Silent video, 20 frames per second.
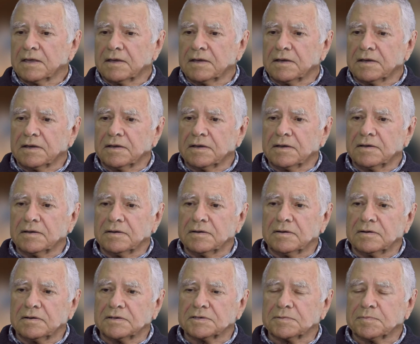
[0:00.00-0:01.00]

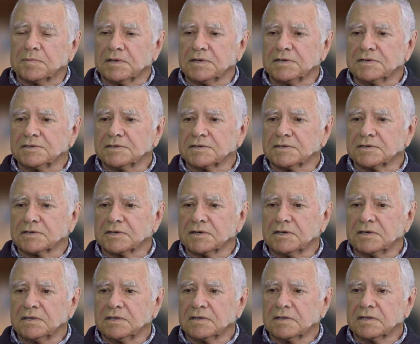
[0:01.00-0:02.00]
I was pleased to
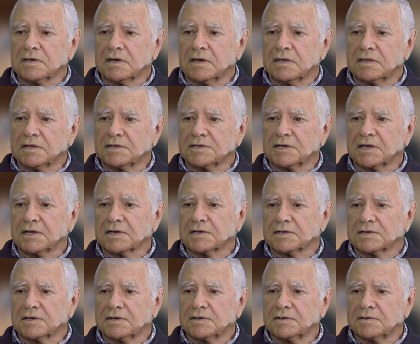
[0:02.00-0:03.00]
see that they had the
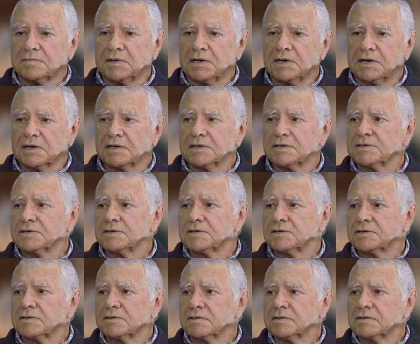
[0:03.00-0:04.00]
tactile
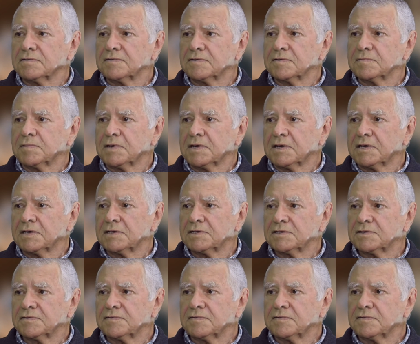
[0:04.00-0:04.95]
markers on the footpaths for